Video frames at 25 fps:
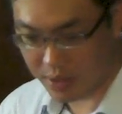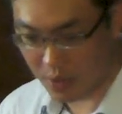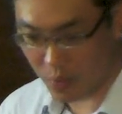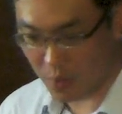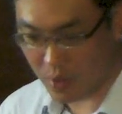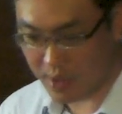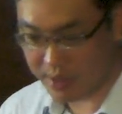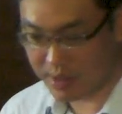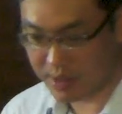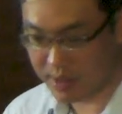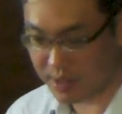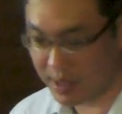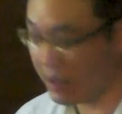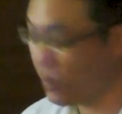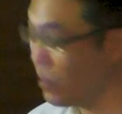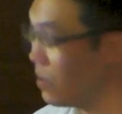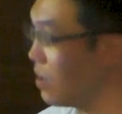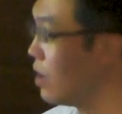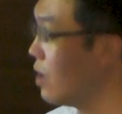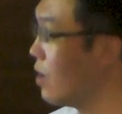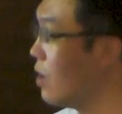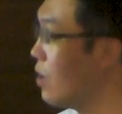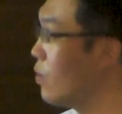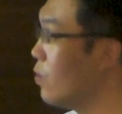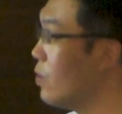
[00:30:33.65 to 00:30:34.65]
So one
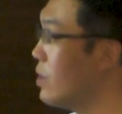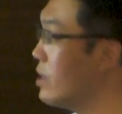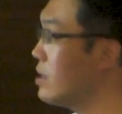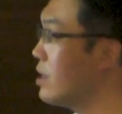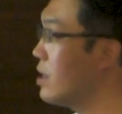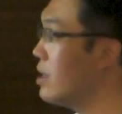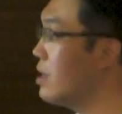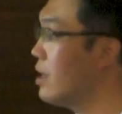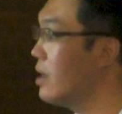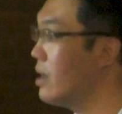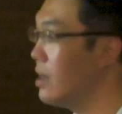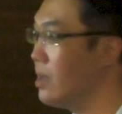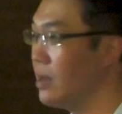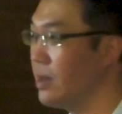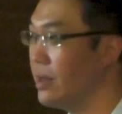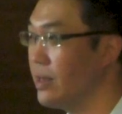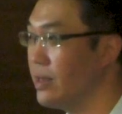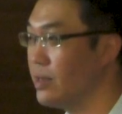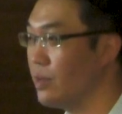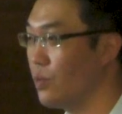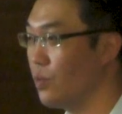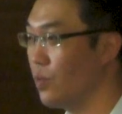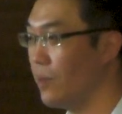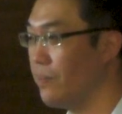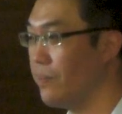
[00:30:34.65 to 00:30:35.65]
thing we did here
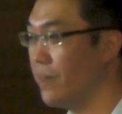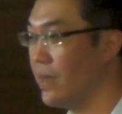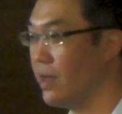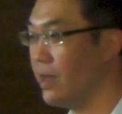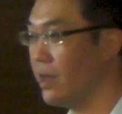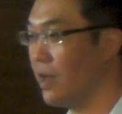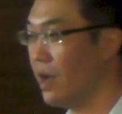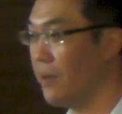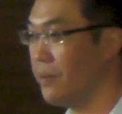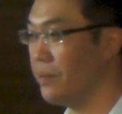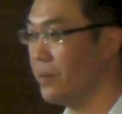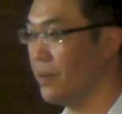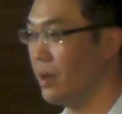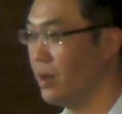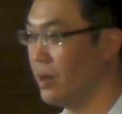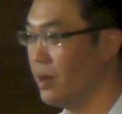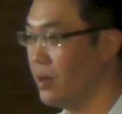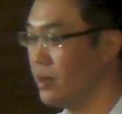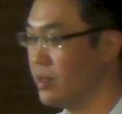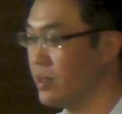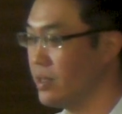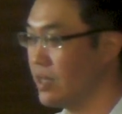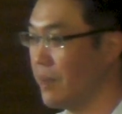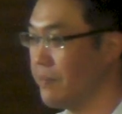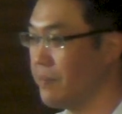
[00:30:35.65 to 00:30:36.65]
is we pick up